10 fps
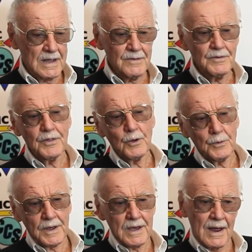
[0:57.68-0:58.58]
Even though
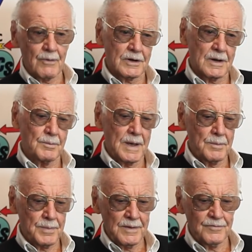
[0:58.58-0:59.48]
the character may
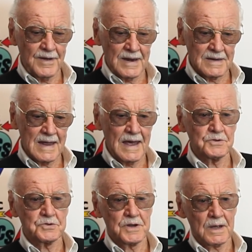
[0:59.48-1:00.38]
be
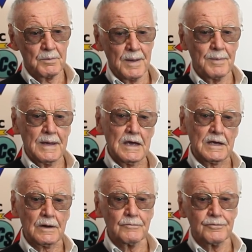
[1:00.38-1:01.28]
fantastic, maybe he
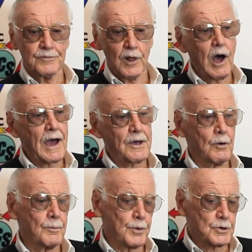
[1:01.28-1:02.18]
can fly
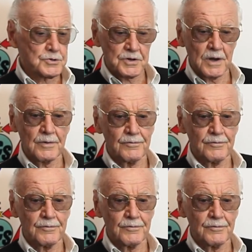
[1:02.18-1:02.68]
or burst into